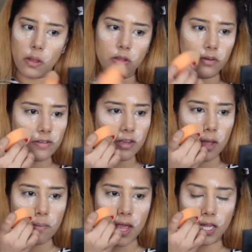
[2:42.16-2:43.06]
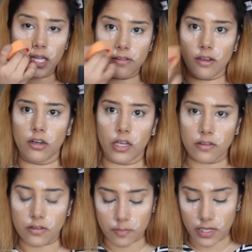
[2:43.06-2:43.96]
The reason I bake these
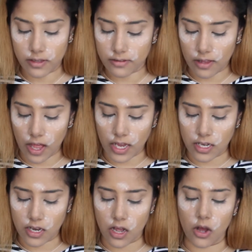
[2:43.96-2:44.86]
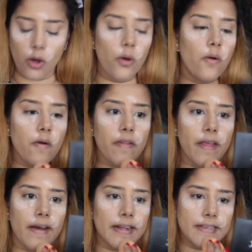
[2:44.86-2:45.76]
areas is because I know
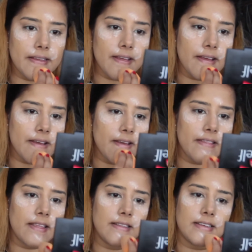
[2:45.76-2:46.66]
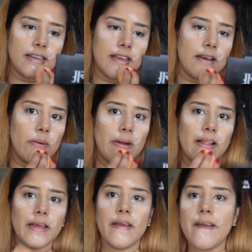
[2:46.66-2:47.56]
that that's going to get
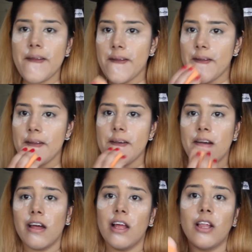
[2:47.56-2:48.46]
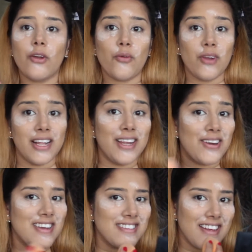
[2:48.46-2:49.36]
oily. And I look really
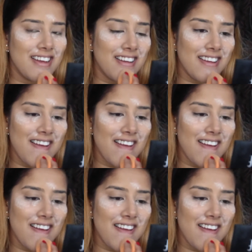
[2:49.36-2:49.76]
crazy.